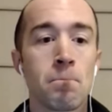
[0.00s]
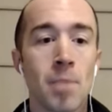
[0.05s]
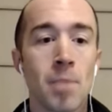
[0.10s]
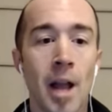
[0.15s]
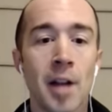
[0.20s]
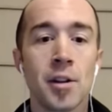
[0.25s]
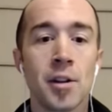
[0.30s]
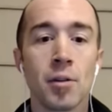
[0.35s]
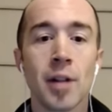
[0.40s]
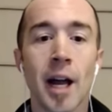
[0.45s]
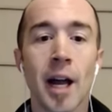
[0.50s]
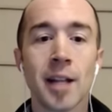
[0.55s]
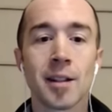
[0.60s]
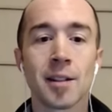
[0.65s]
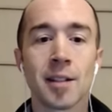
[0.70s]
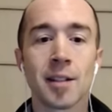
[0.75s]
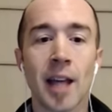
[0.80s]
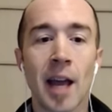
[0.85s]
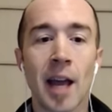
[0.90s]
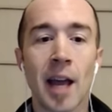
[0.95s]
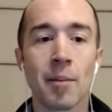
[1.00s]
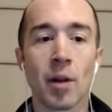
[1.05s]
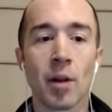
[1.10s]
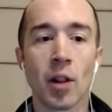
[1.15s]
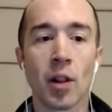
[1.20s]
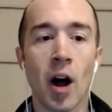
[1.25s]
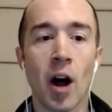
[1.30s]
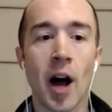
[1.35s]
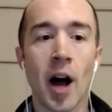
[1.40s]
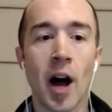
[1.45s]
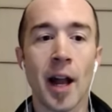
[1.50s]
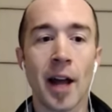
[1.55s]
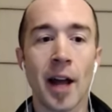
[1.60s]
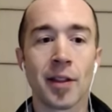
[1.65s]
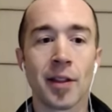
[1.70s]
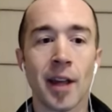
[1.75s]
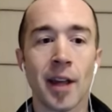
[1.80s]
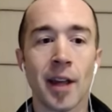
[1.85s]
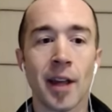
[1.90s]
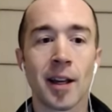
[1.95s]
I do like this game a lot. I
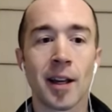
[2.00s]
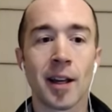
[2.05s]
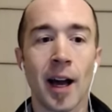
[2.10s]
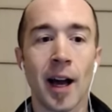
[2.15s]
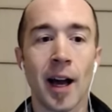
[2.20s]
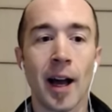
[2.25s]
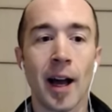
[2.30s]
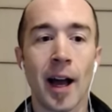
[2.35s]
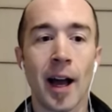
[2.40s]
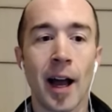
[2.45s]
think uh,